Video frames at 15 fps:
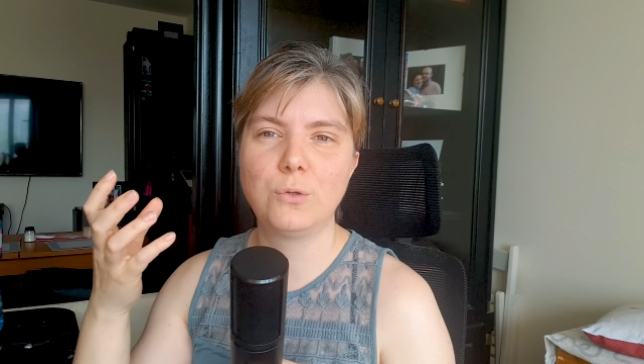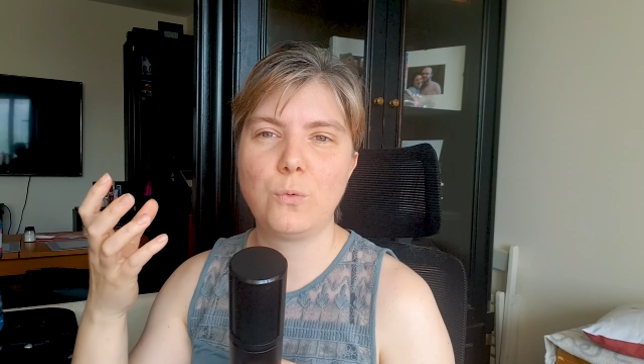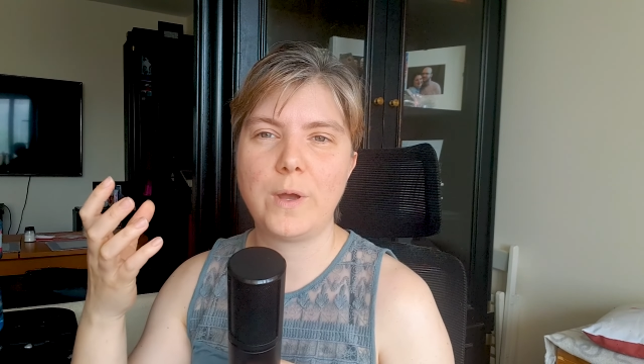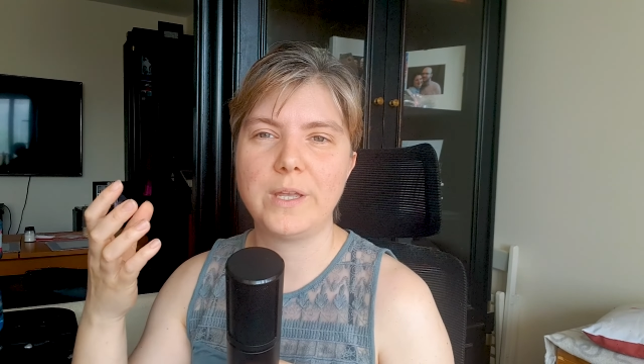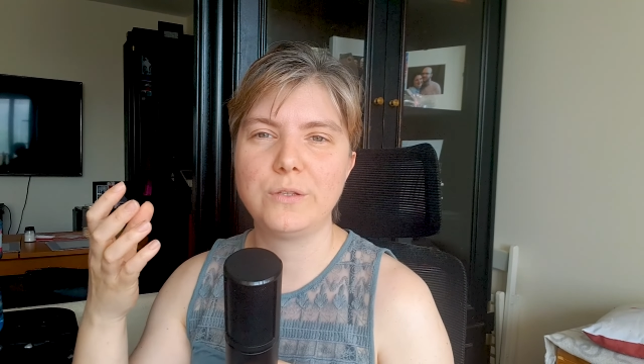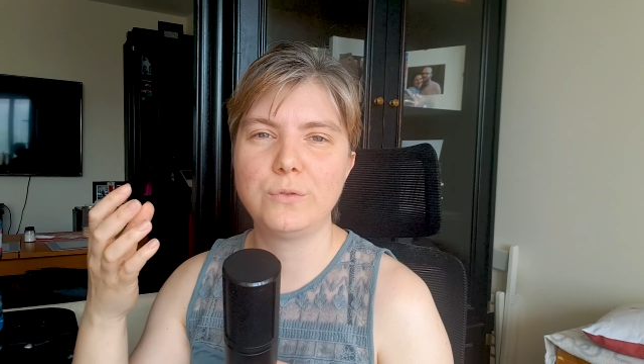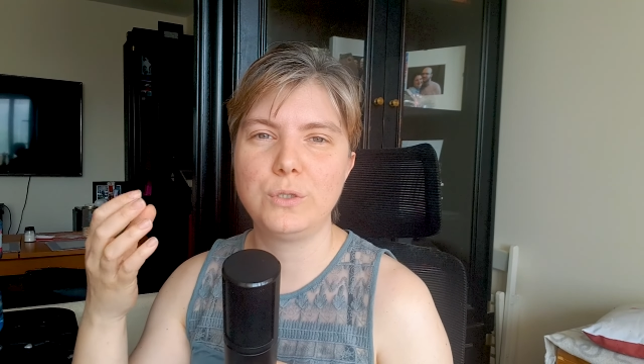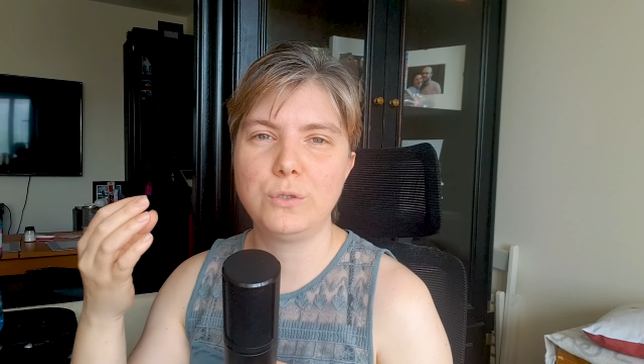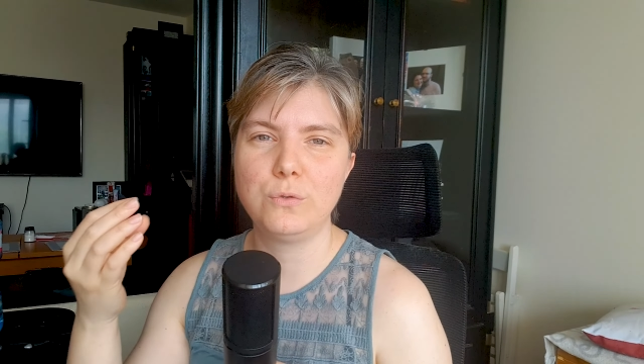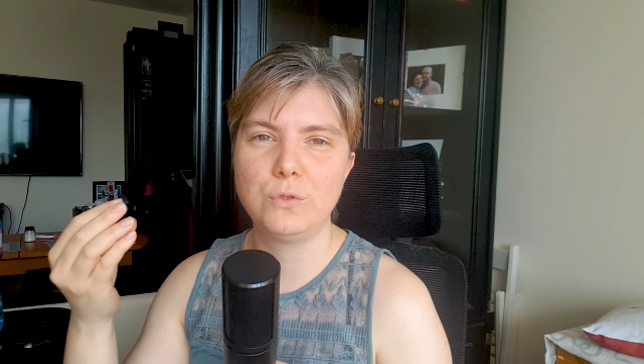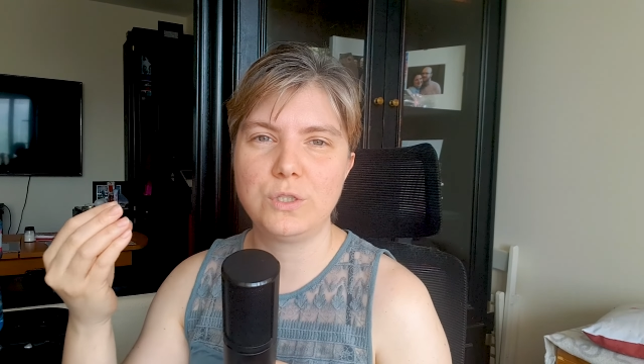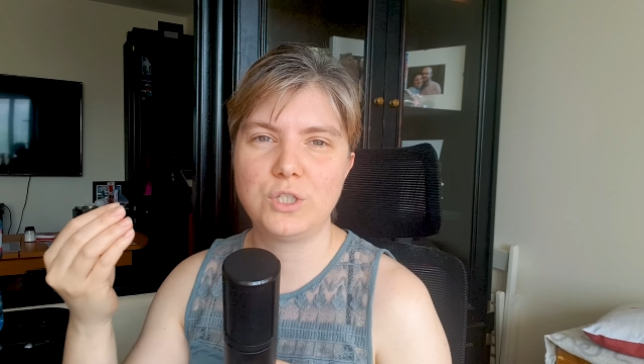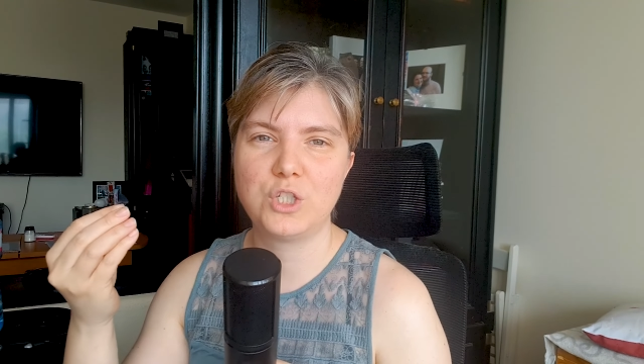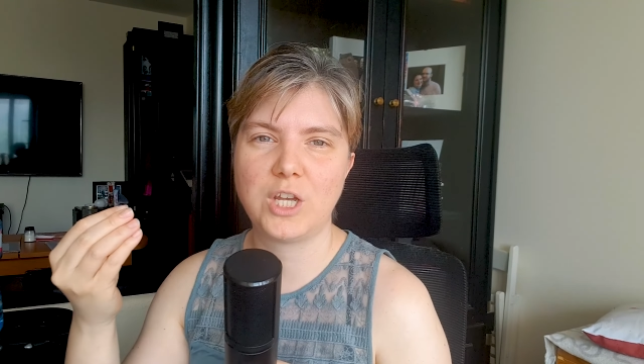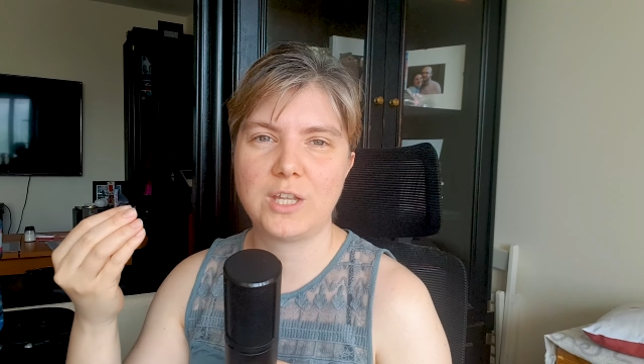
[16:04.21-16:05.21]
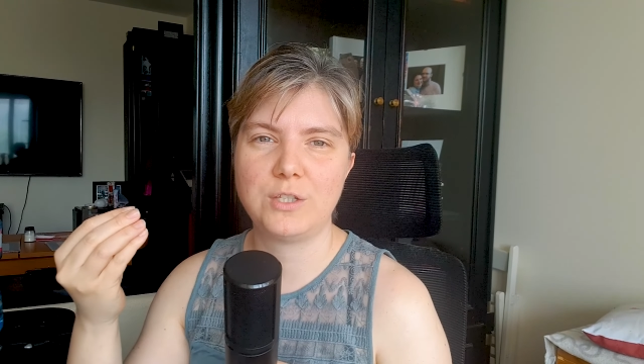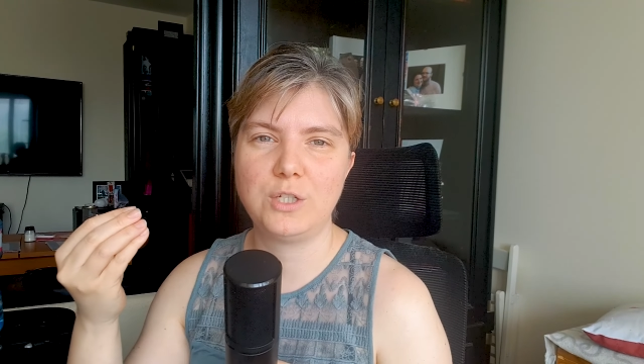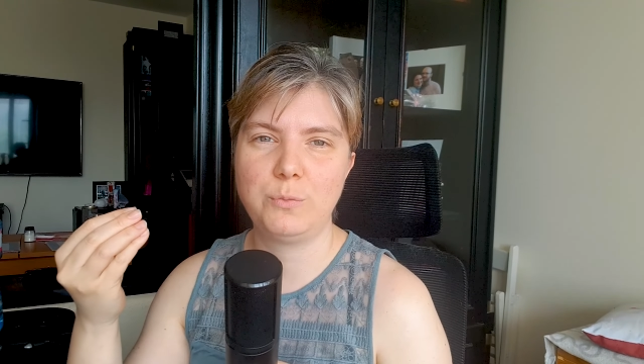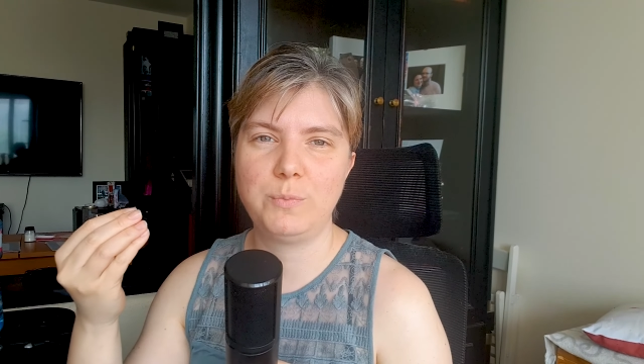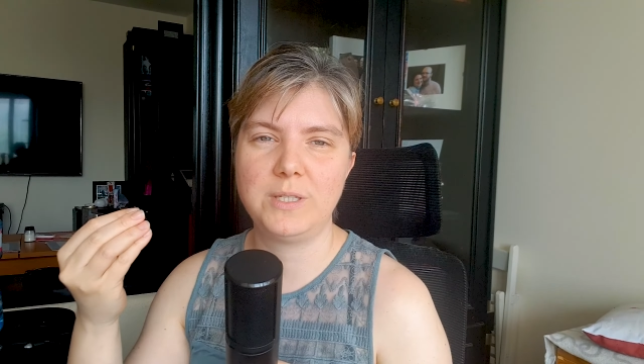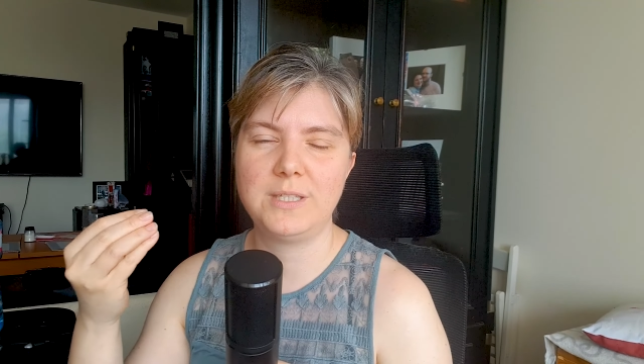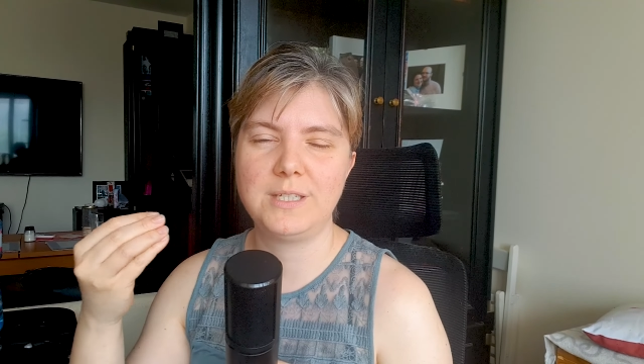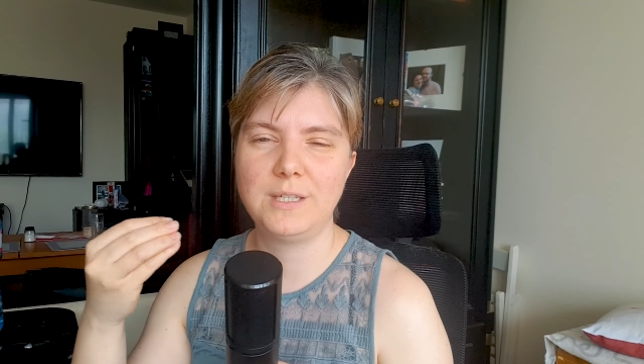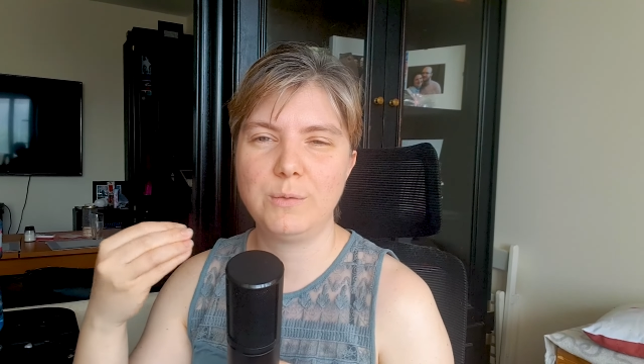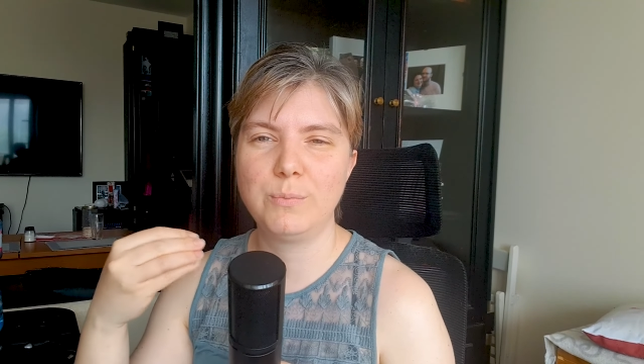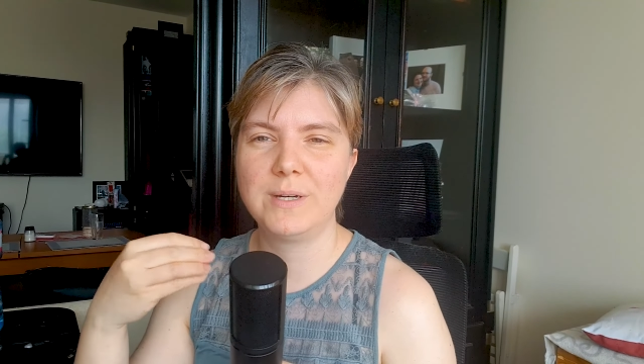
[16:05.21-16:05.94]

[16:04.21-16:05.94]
way to use ChatGPT.